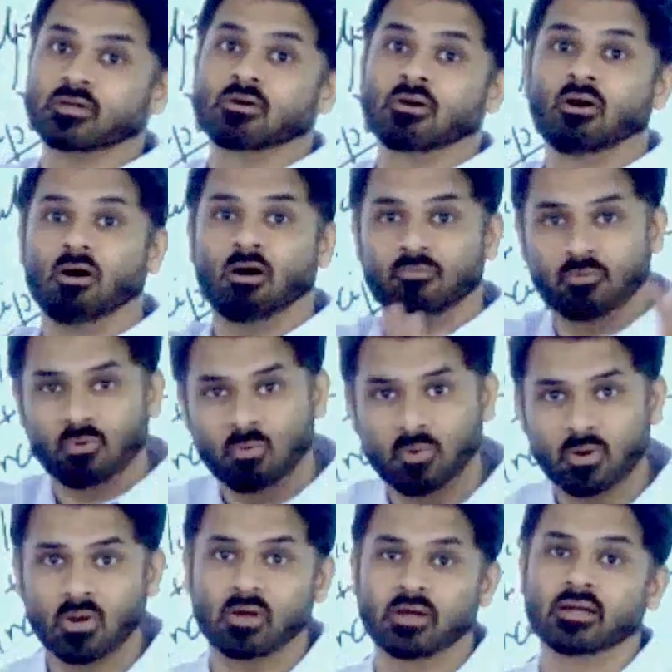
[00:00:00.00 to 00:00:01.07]
of
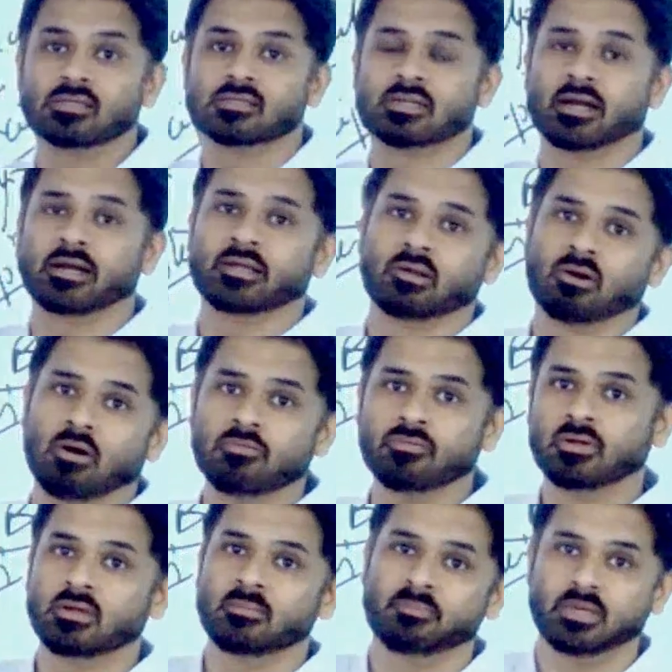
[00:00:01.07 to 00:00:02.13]
overall understanding of
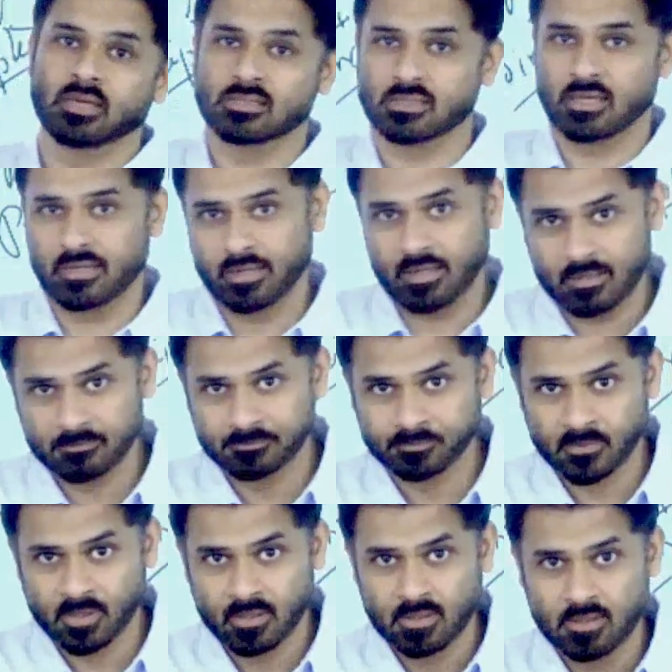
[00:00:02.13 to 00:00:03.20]
PSIR.
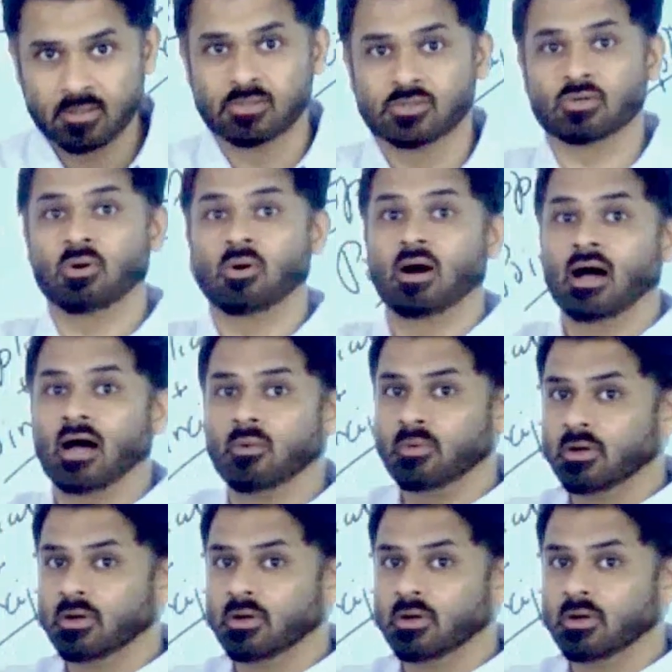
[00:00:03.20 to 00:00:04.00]
So our